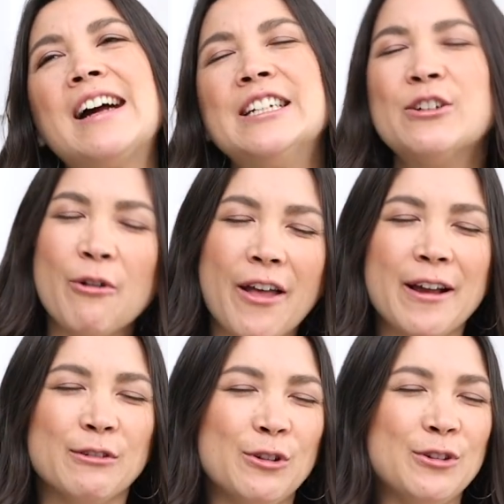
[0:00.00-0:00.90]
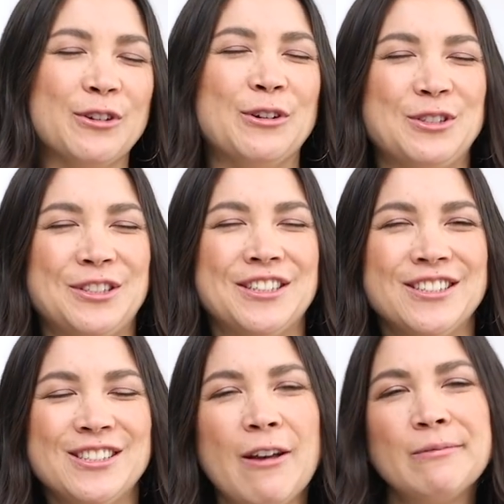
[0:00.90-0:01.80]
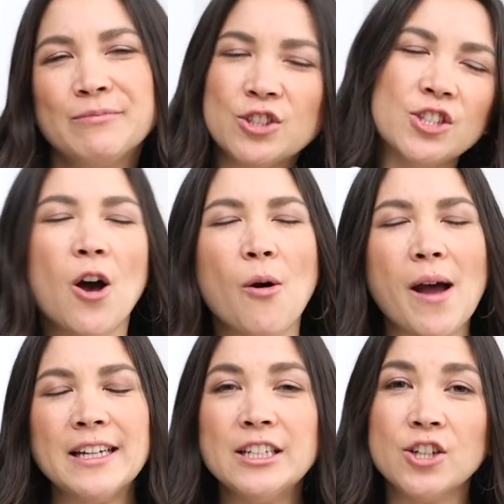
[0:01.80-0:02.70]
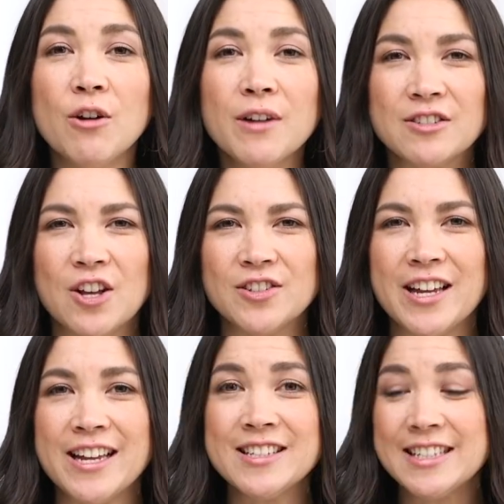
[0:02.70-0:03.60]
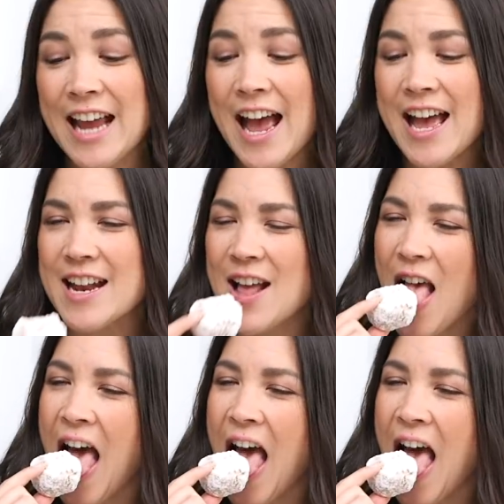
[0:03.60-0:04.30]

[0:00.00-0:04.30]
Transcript: I don't like roller coasters. So I eat donuts all day instead.